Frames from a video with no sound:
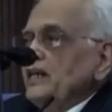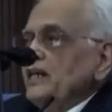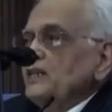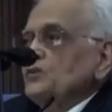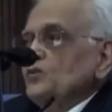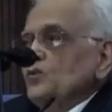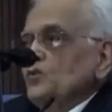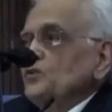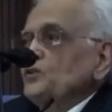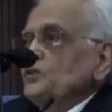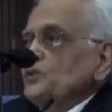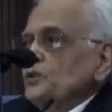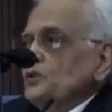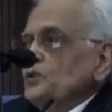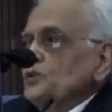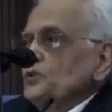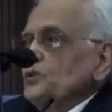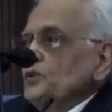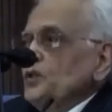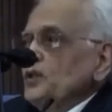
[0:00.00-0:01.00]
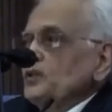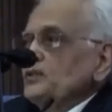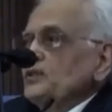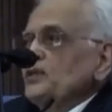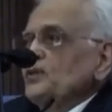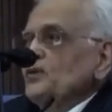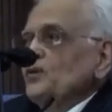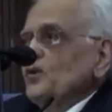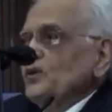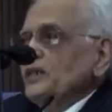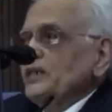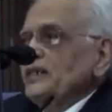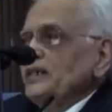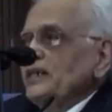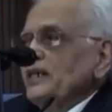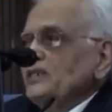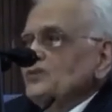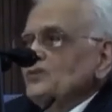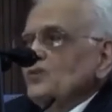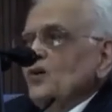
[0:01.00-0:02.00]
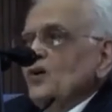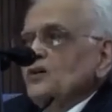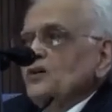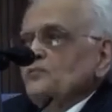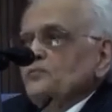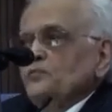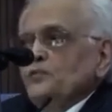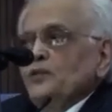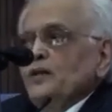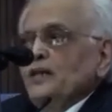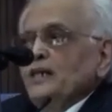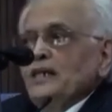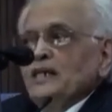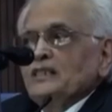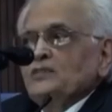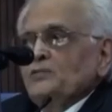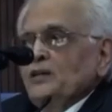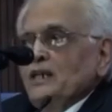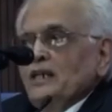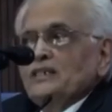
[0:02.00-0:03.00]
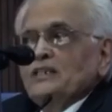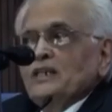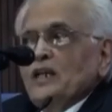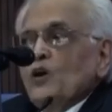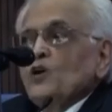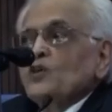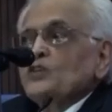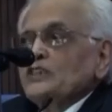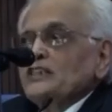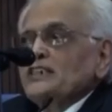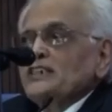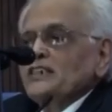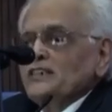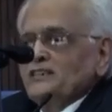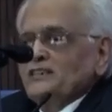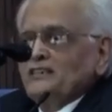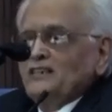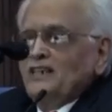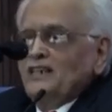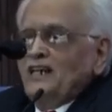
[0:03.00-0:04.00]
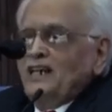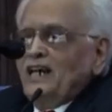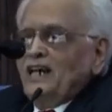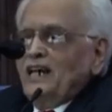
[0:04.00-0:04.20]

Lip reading: I told you the rocket has got fuel as well as oxygen,